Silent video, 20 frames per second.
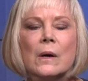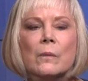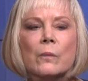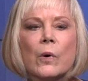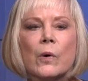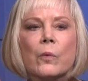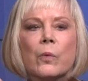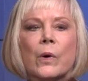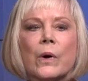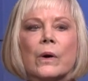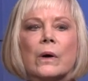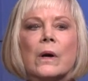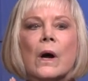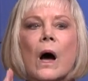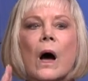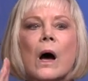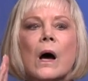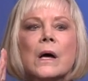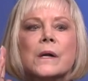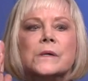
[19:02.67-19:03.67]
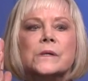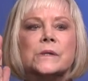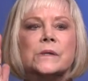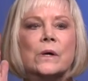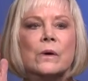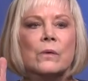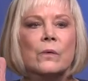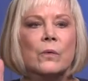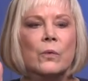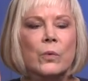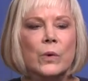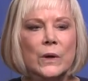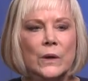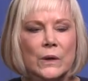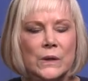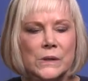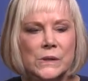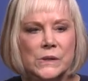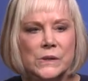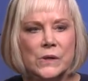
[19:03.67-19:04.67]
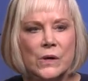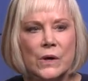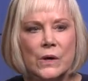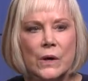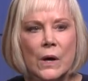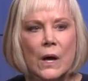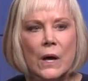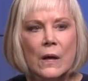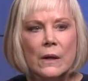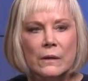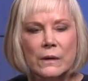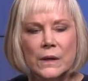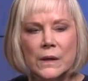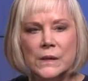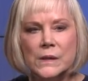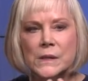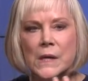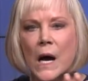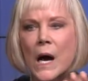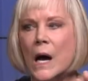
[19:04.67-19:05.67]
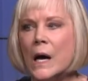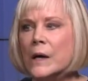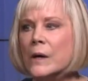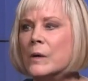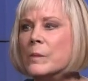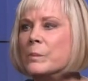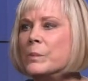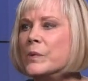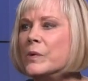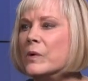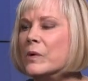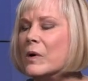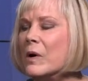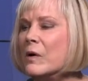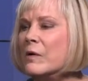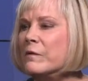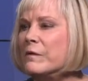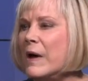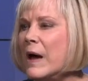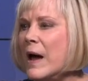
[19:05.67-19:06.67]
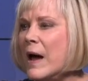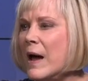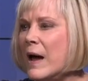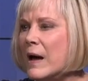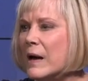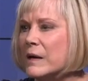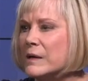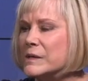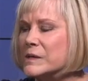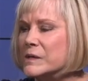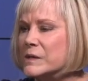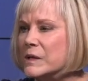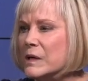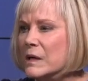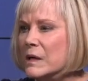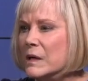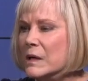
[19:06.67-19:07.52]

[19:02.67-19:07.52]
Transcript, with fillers: but where God's will is done. The entire book of Acts